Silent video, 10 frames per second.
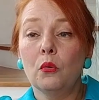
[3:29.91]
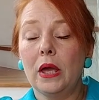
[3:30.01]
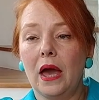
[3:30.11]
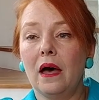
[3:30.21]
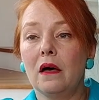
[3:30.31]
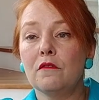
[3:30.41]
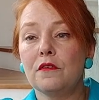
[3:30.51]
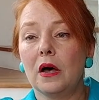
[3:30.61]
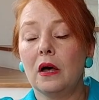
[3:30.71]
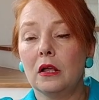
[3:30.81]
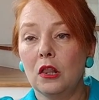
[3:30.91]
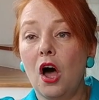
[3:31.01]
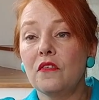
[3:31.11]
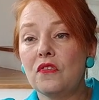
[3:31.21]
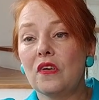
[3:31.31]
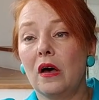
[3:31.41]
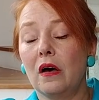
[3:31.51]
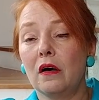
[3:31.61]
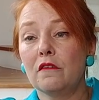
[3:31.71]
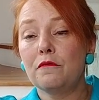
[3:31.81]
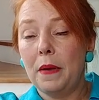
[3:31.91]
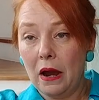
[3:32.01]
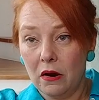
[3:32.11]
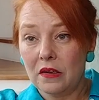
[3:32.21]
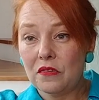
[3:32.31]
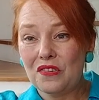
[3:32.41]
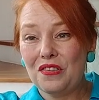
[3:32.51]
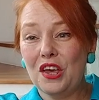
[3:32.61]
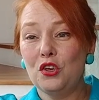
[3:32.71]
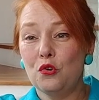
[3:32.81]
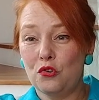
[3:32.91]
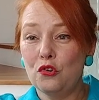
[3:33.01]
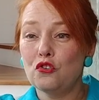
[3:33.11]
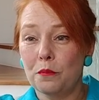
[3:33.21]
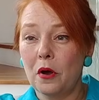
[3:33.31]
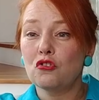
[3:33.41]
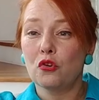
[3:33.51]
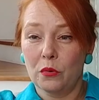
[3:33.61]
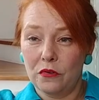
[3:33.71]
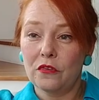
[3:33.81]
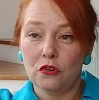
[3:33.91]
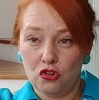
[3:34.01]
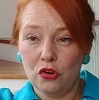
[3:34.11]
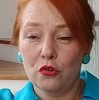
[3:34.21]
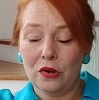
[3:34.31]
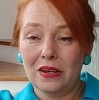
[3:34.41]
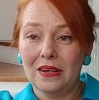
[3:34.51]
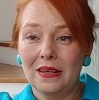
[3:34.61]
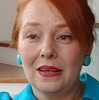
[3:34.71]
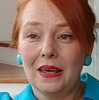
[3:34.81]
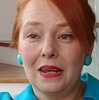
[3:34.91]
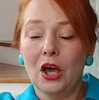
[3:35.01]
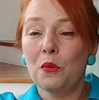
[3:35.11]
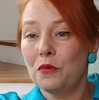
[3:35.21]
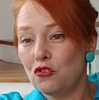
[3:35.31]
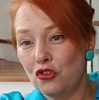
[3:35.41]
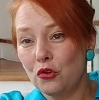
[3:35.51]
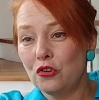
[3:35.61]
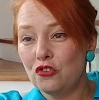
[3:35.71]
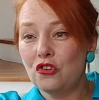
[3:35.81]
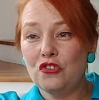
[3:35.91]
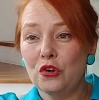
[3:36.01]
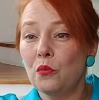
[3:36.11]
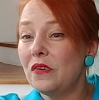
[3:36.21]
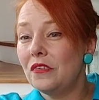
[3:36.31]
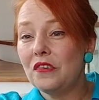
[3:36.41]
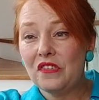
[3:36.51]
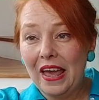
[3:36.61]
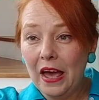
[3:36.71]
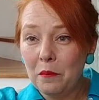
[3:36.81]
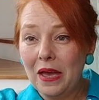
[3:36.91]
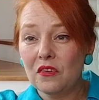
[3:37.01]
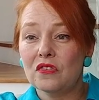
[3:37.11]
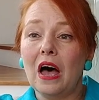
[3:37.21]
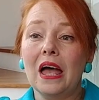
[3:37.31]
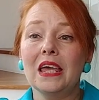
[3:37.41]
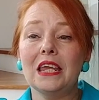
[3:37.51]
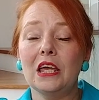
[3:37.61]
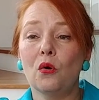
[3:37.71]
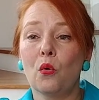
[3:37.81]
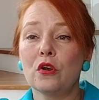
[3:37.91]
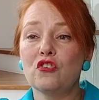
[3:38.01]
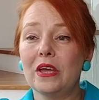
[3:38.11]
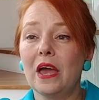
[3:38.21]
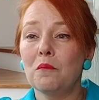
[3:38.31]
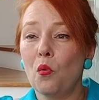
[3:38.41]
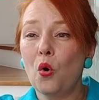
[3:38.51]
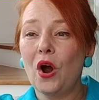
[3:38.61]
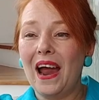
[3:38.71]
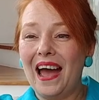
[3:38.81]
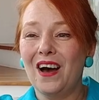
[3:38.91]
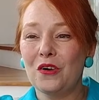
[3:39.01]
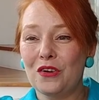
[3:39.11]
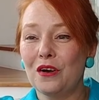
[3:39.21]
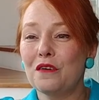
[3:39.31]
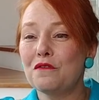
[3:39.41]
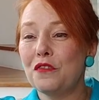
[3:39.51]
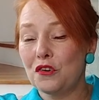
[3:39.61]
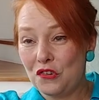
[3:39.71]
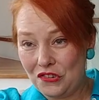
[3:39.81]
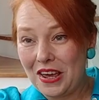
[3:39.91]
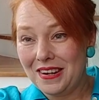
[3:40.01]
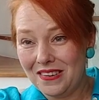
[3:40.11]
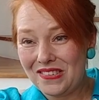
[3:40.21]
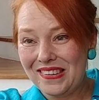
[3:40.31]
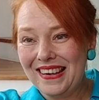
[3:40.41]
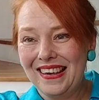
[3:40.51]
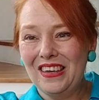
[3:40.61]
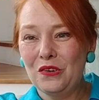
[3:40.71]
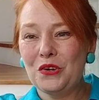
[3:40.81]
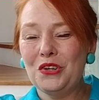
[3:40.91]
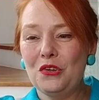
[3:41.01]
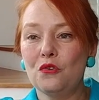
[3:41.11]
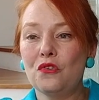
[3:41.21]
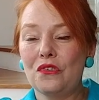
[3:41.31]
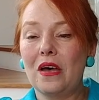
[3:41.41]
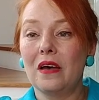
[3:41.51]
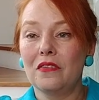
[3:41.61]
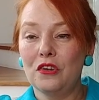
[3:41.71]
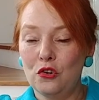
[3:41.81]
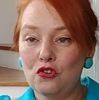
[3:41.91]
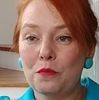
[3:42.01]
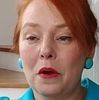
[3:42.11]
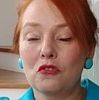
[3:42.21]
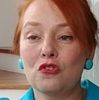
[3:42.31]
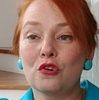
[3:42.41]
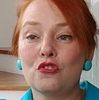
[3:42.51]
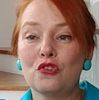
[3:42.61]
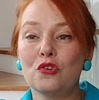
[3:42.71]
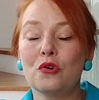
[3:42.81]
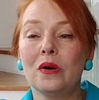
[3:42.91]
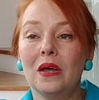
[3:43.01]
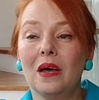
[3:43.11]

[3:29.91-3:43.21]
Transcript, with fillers: We have uh, lots of parents that use nutripuncture with their children mm. and help their children to deal with exam anxiety or mm. to hmm. get more out of their studies. Yes. You can use uh, the nutripuncture to